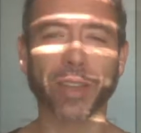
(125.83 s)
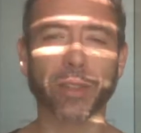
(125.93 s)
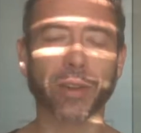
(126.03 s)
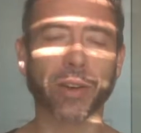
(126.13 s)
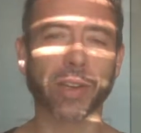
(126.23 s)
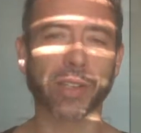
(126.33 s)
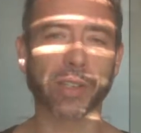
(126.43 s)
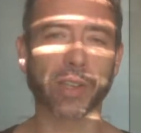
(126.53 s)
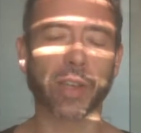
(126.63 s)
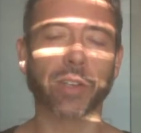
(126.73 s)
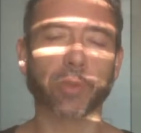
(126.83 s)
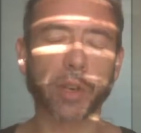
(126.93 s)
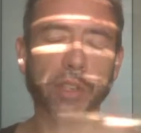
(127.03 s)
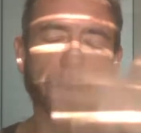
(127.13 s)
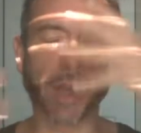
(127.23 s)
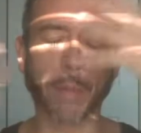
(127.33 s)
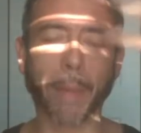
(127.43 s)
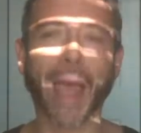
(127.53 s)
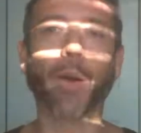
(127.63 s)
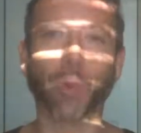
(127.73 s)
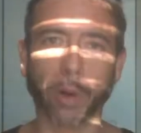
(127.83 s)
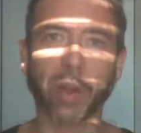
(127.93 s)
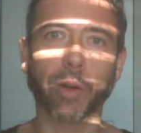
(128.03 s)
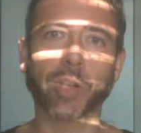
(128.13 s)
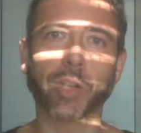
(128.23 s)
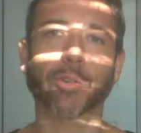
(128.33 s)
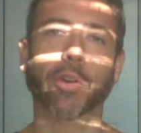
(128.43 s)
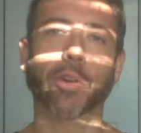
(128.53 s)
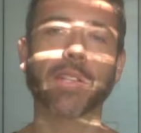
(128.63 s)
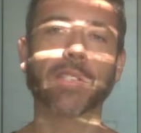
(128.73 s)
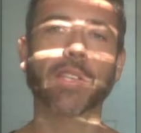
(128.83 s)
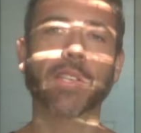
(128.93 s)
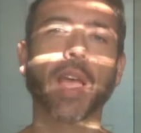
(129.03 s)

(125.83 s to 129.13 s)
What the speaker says: that there is a tremendous amount of power in retrogrades.